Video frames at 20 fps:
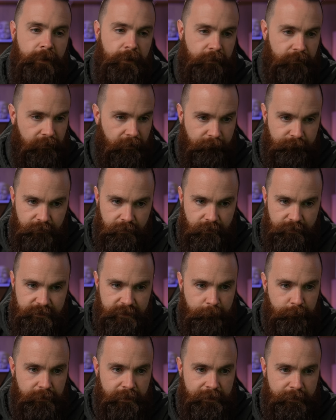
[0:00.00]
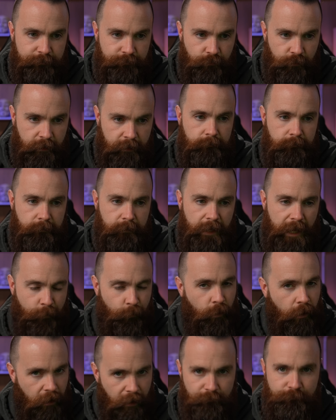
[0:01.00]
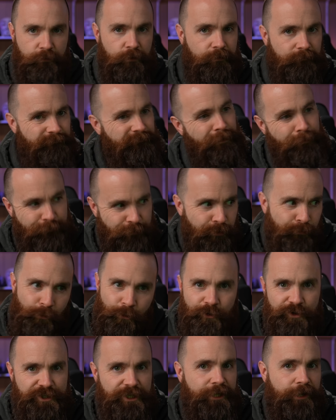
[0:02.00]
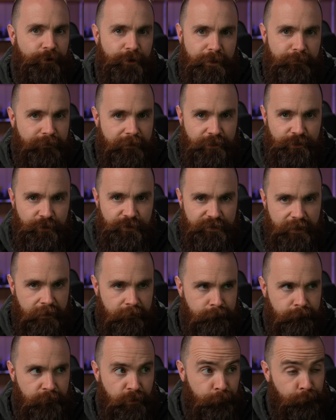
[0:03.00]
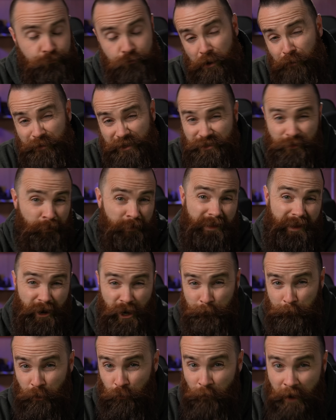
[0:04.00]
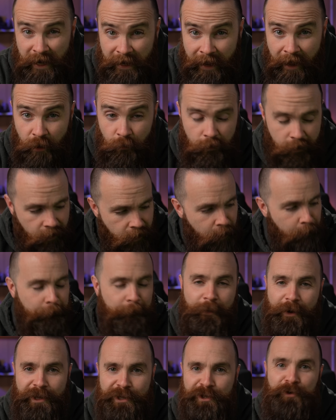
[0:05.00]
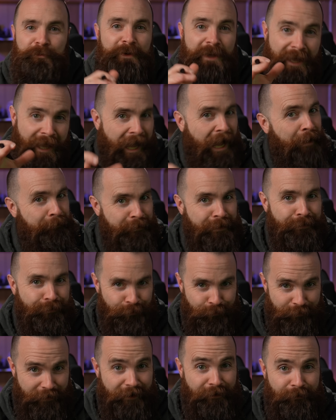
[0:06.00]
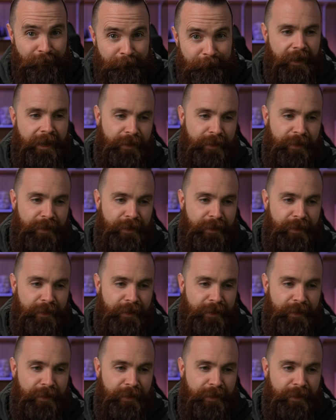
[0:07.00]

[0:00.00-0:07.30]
Cloudflare is completely free. And we'll offer a few more security features that you probably don't care about right now, but you'll be happy they're there.